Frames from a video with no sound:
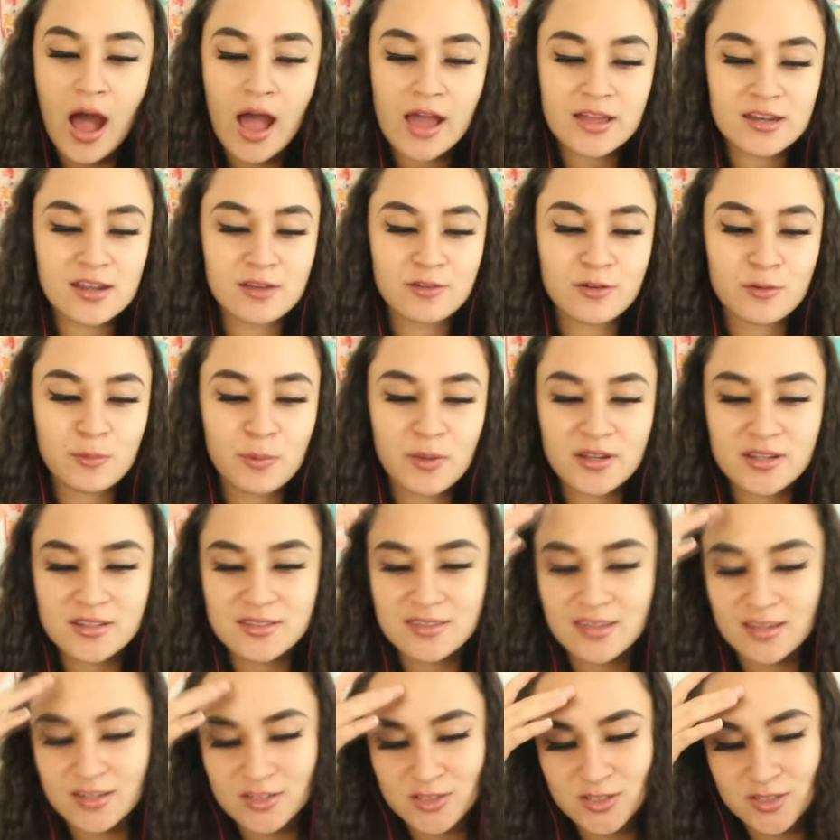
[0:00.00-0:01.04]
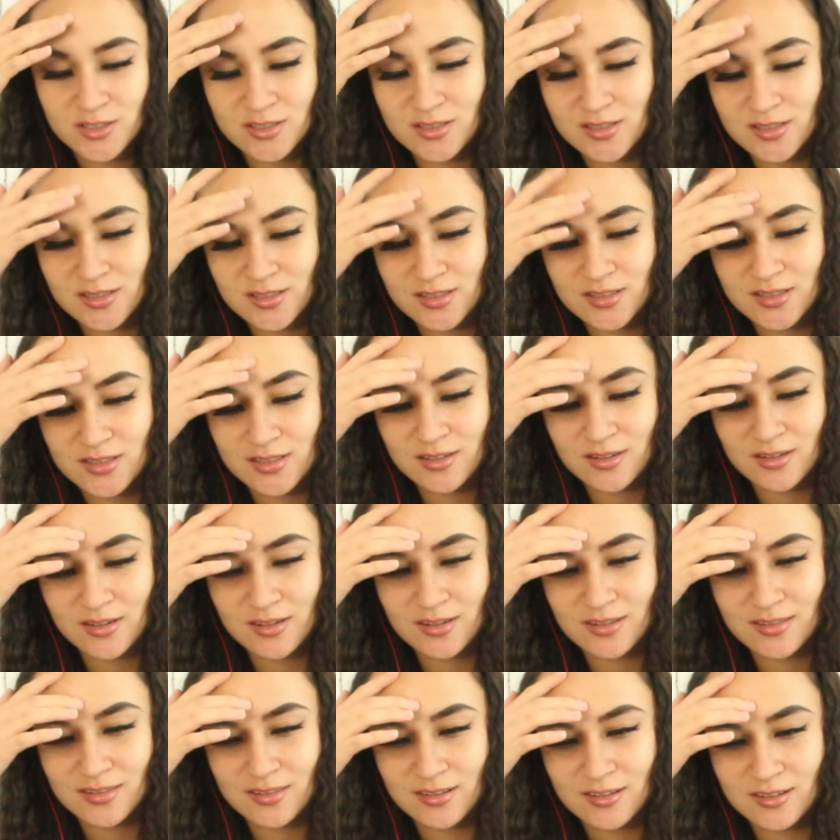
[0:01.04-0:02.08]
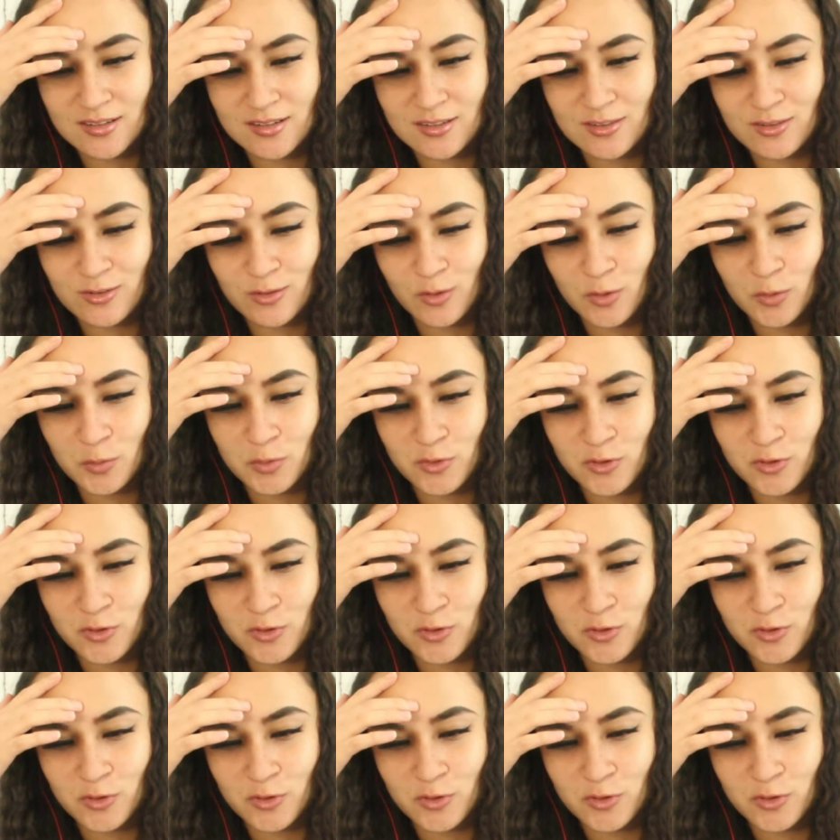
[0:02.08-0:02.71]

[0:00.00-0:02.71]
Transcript: I never paid attention to the lyrics, and it's so